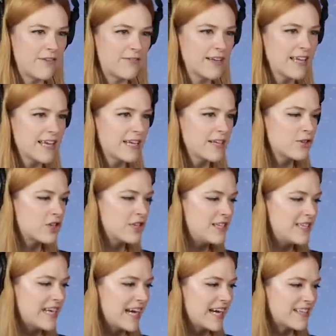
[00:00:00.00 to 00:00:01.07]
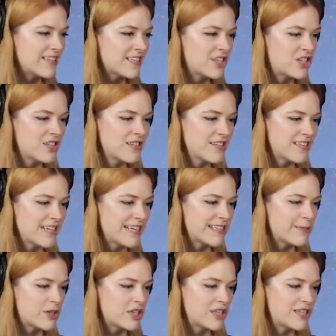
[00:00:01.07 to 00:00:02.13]
I feel like you should dance because she's a
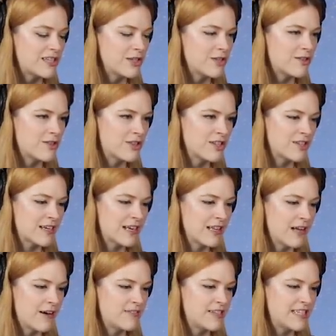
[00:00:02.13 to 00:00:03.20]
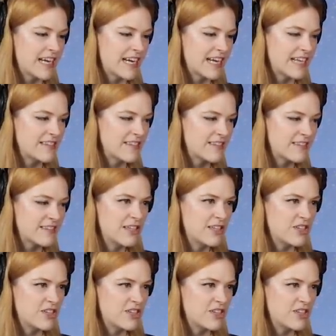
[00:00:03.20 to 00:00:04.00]
dance machine too, so she's gonna love to dance.